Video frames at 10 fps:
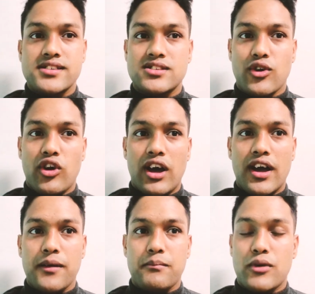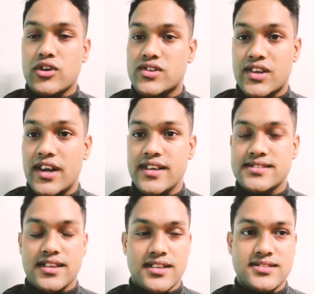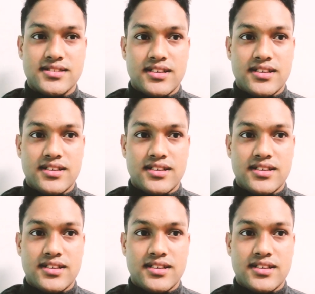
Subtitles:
So I brought 3 discus.